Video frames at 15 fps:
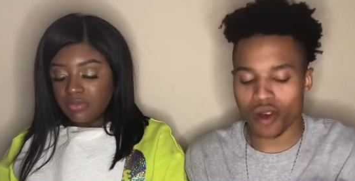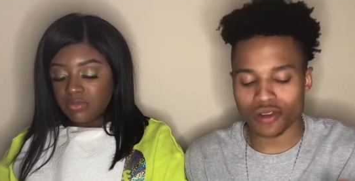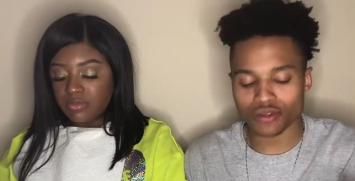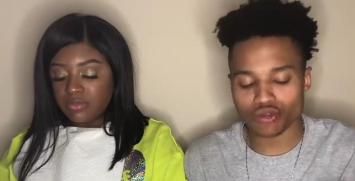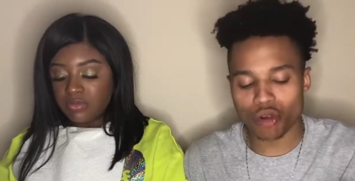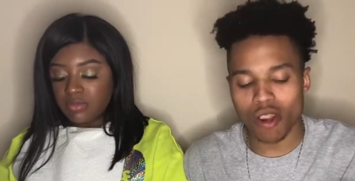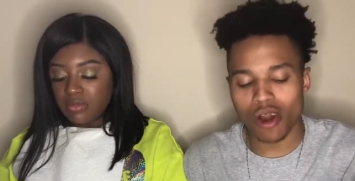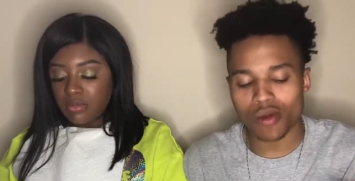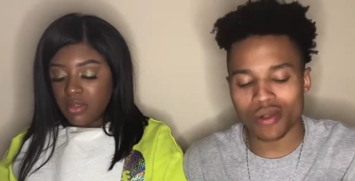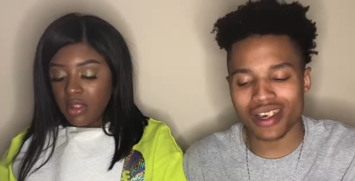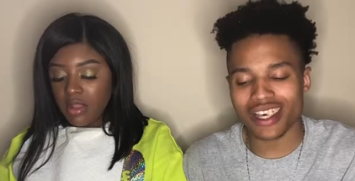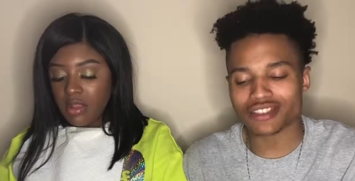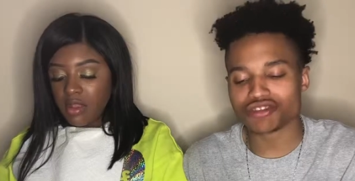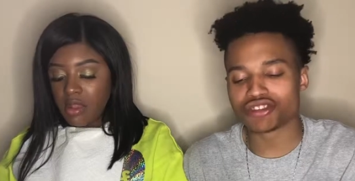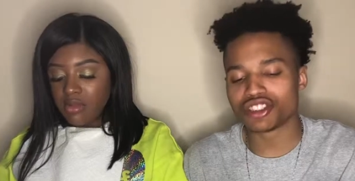Speaker 1: That's
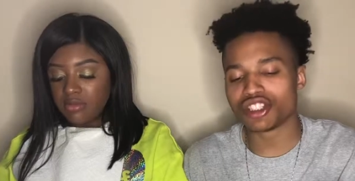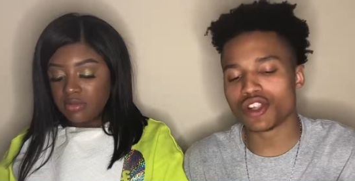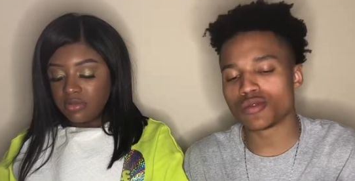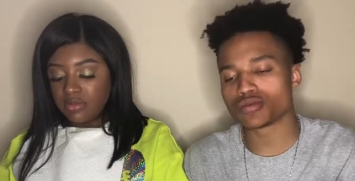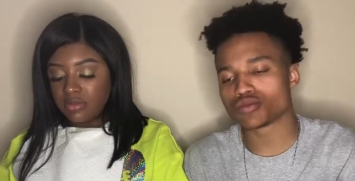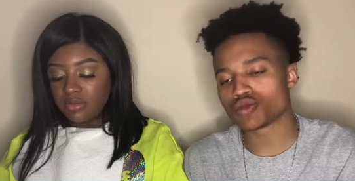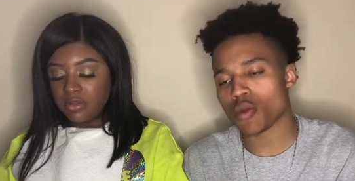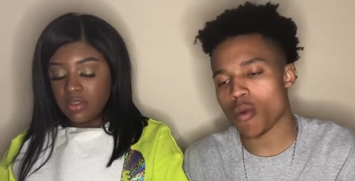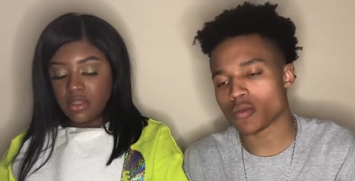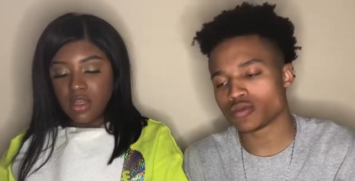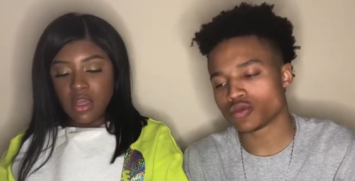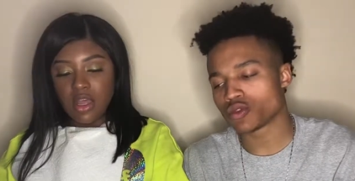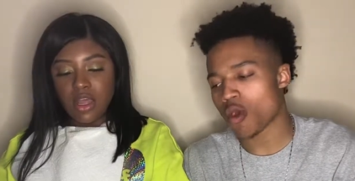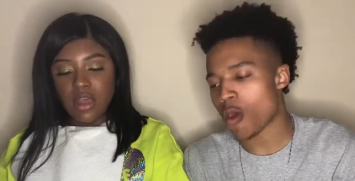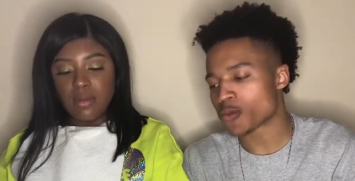why I said.
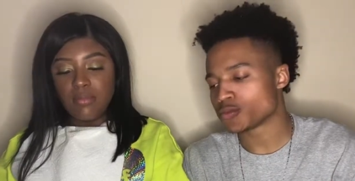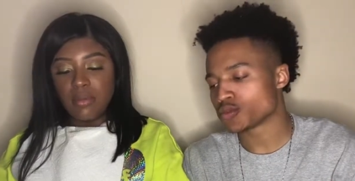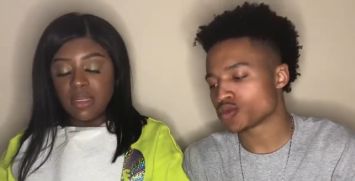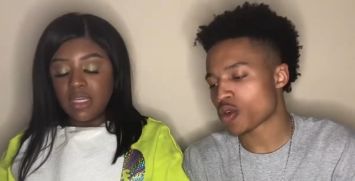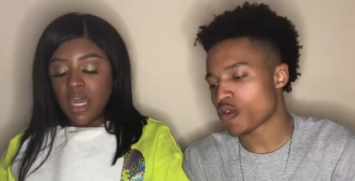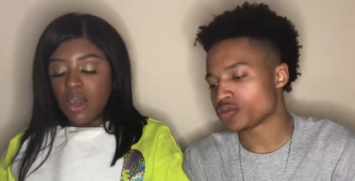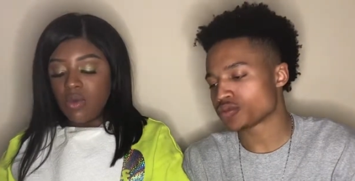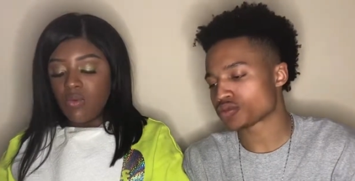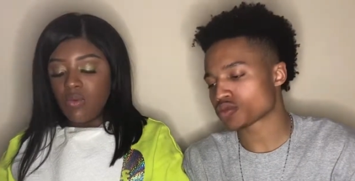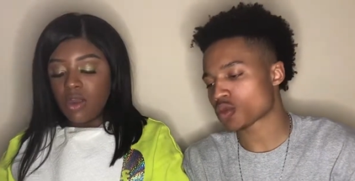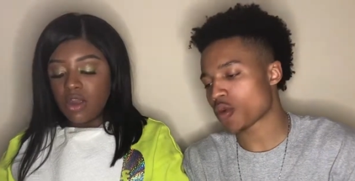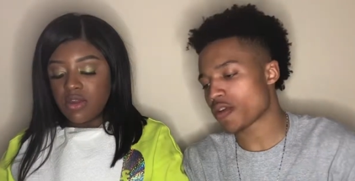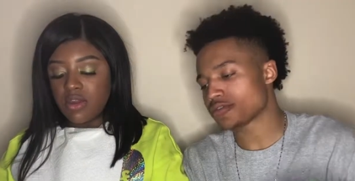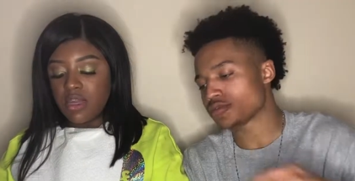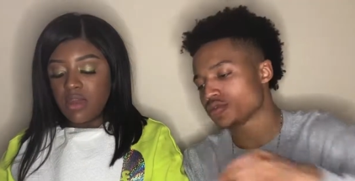
Speaker 2: But don't
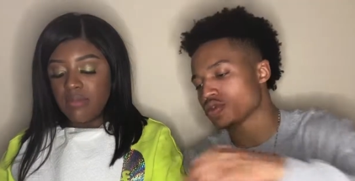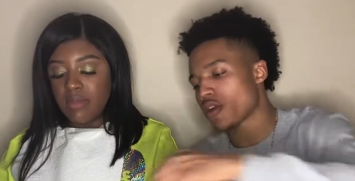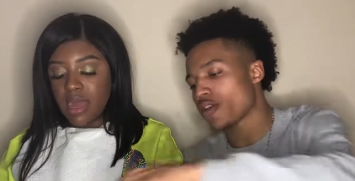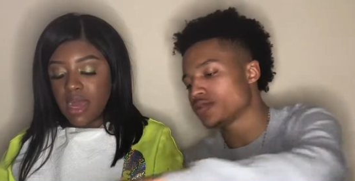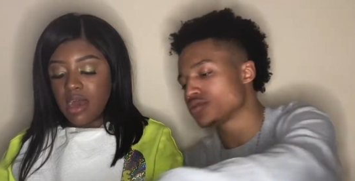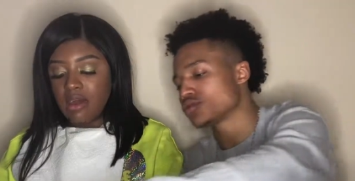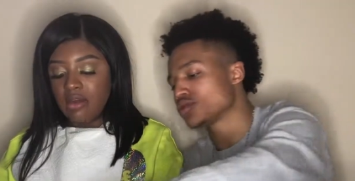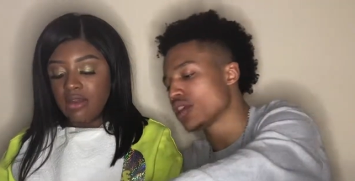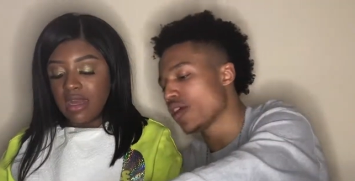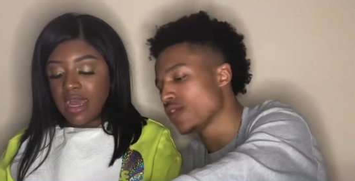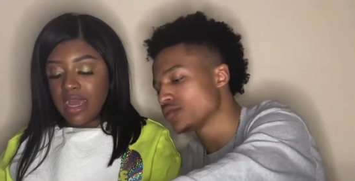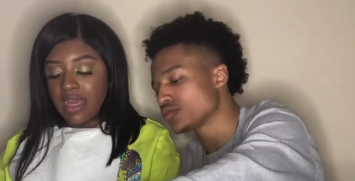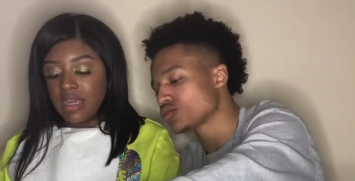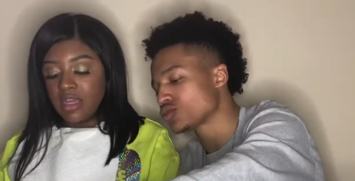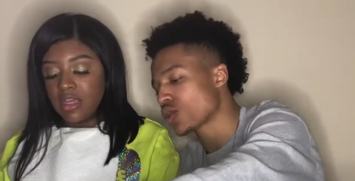worry about,
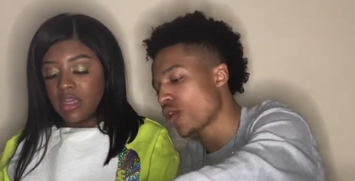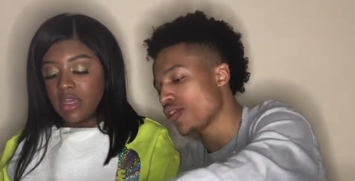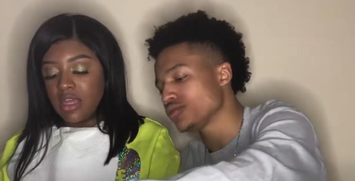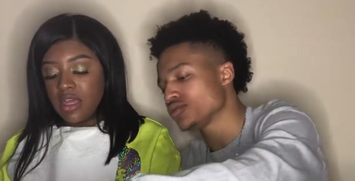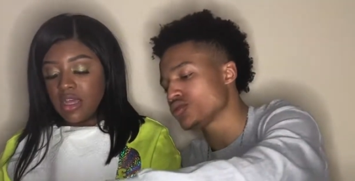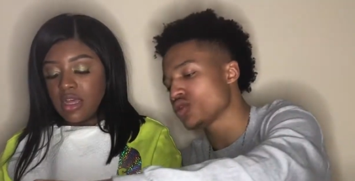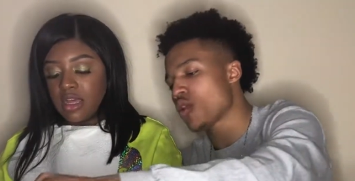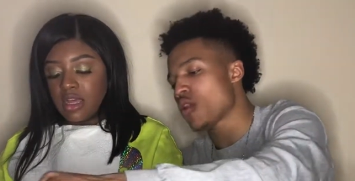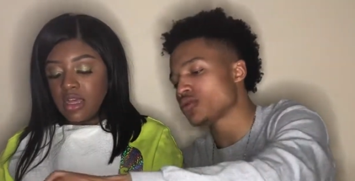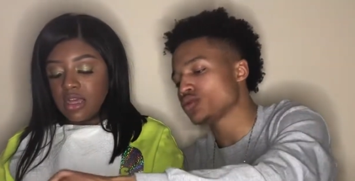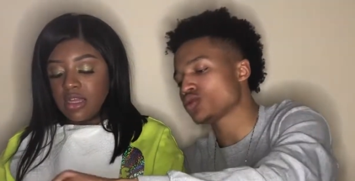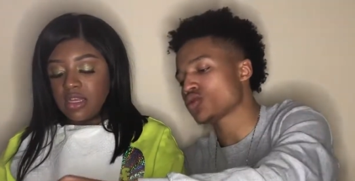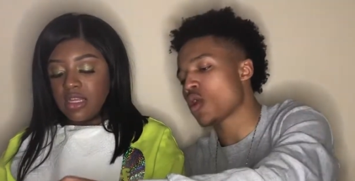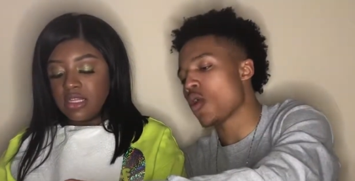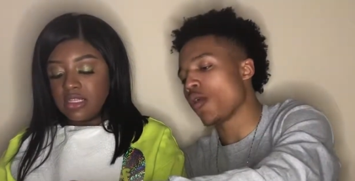like,
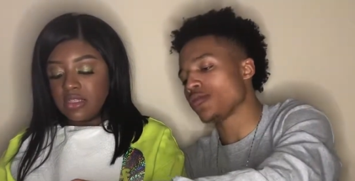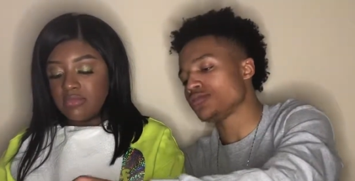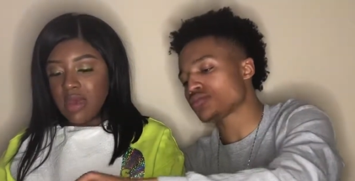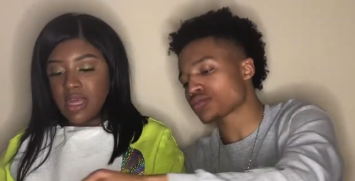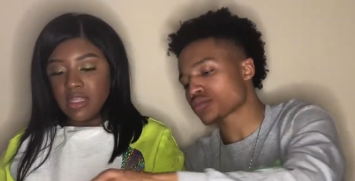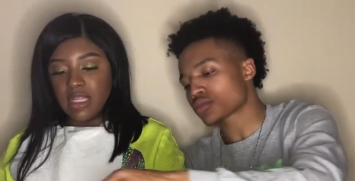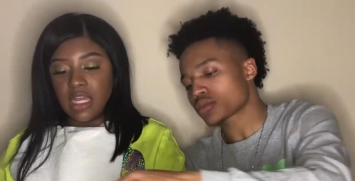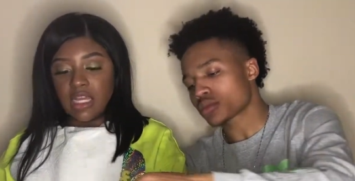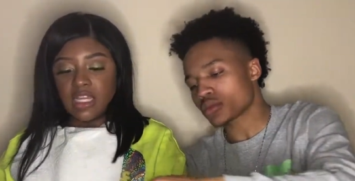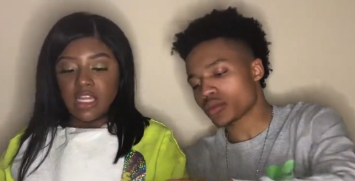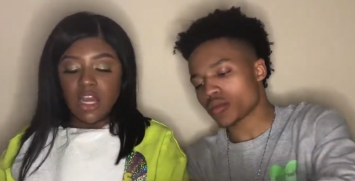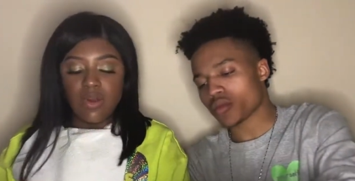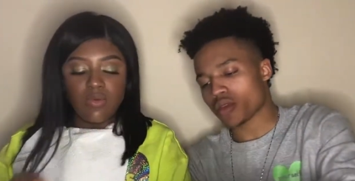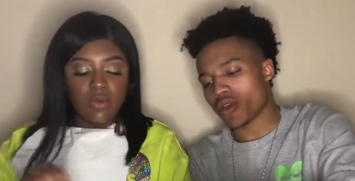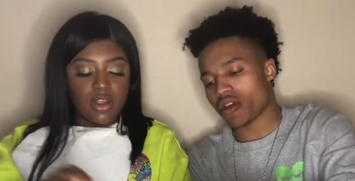this is my thing.
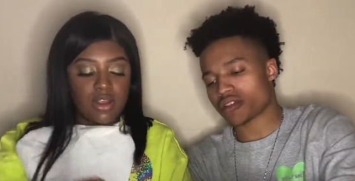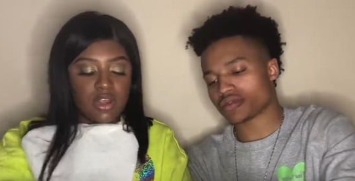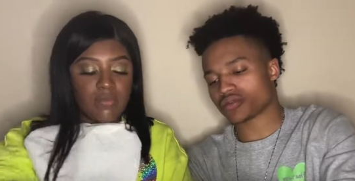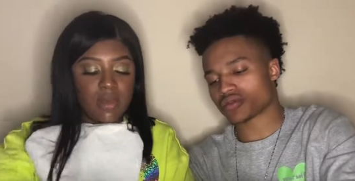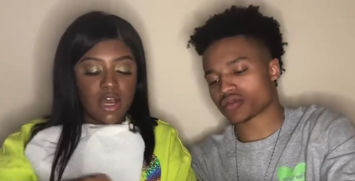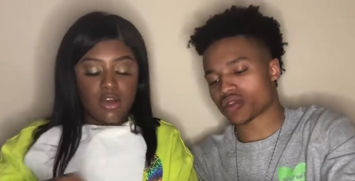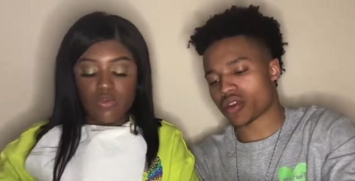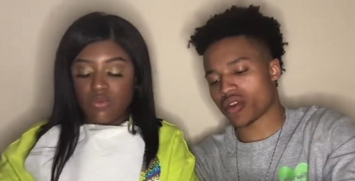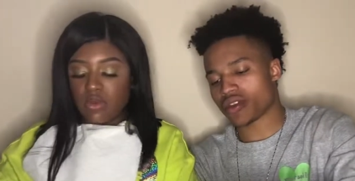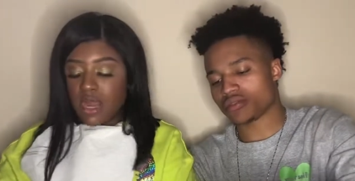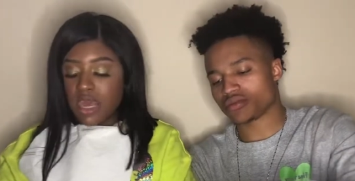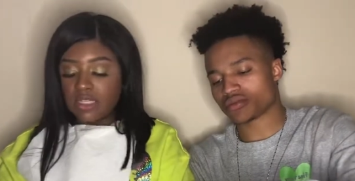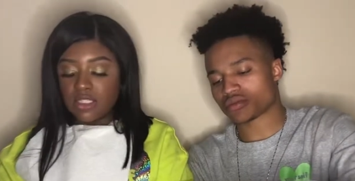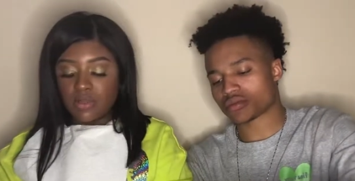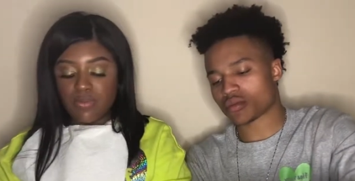Don't worry about who
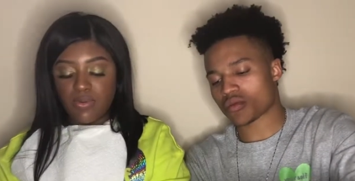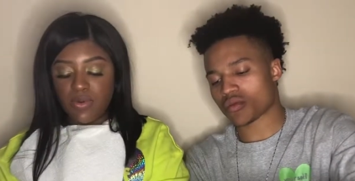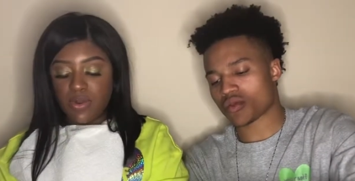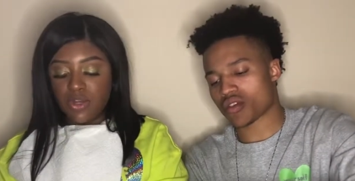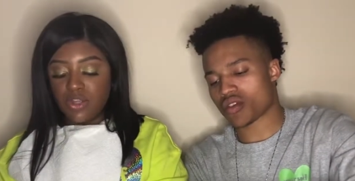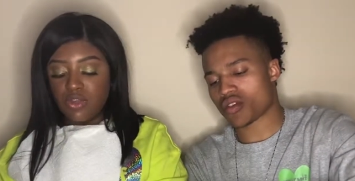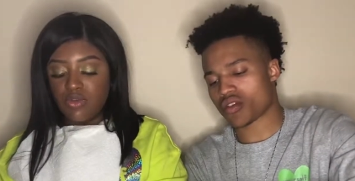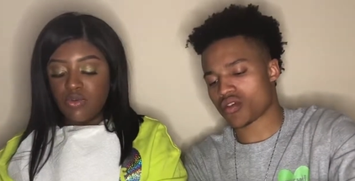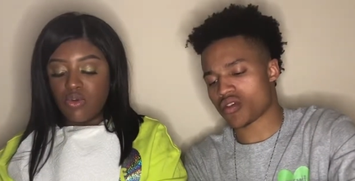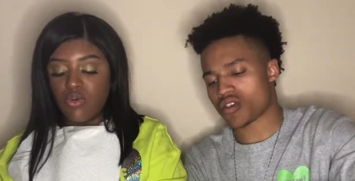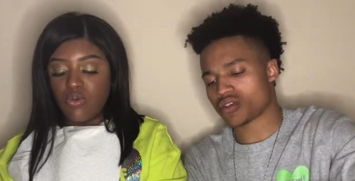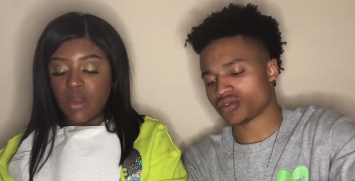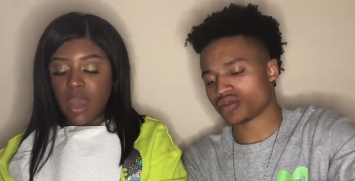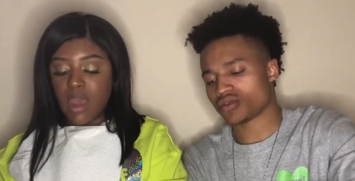not supporting you, who